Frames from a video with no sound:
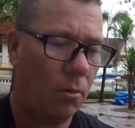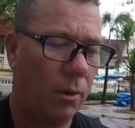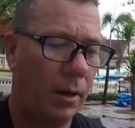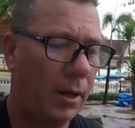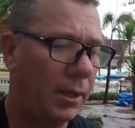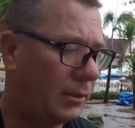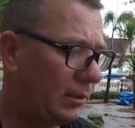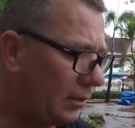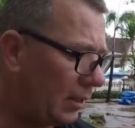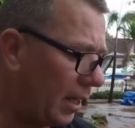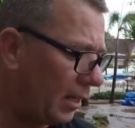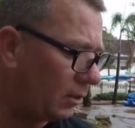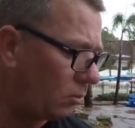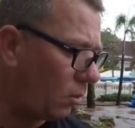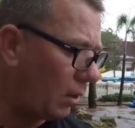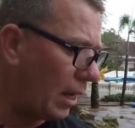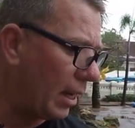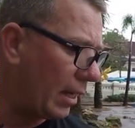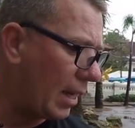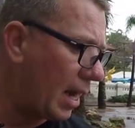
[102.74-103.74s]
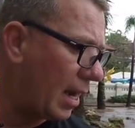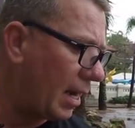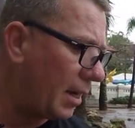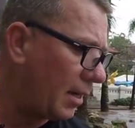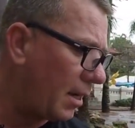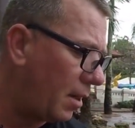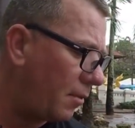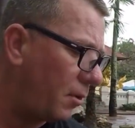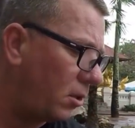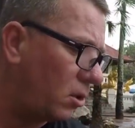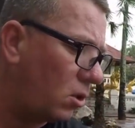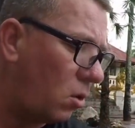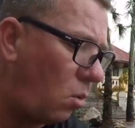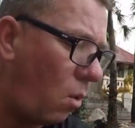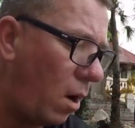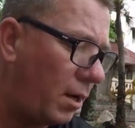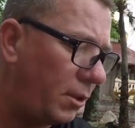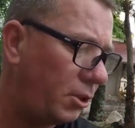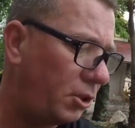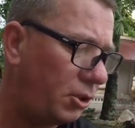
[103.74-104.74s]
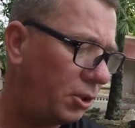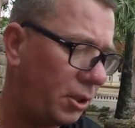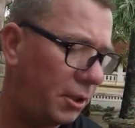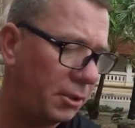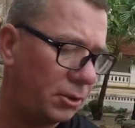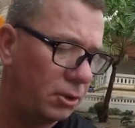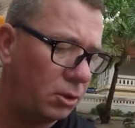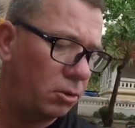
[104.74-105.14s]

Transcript: He says, well, I got another question.